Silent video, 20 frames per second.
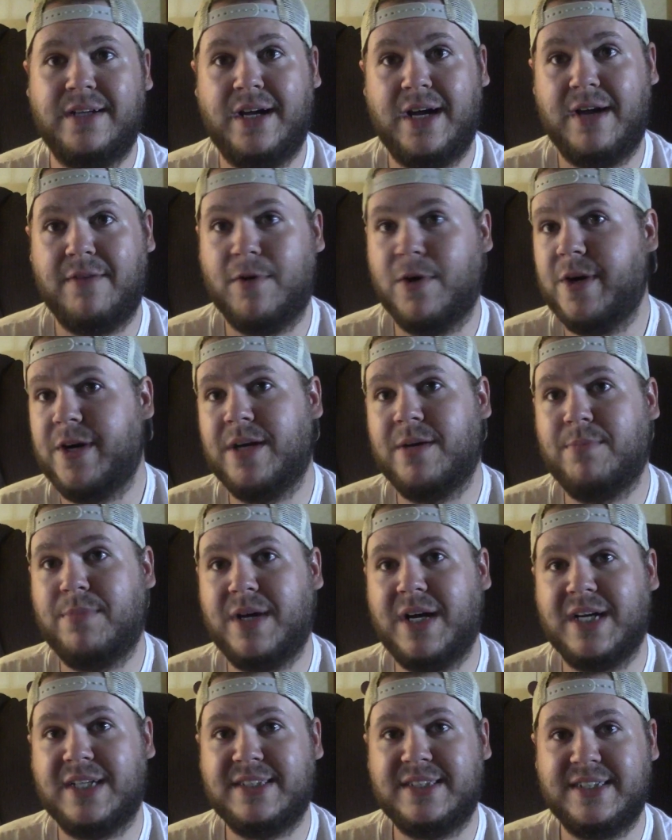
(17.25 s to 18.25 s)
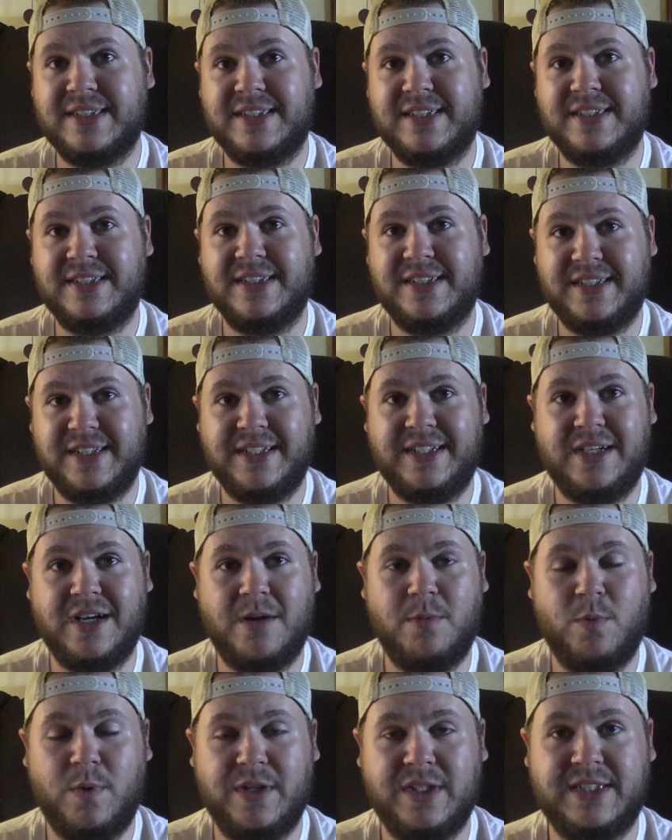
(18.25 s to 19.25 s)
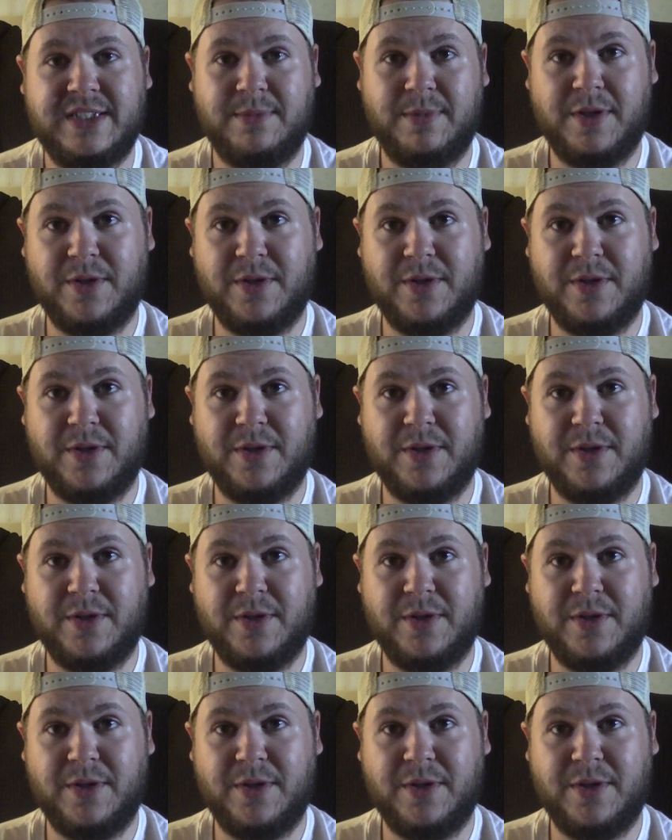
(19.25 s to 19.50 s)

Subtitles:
I've already unboxed it since it did come with some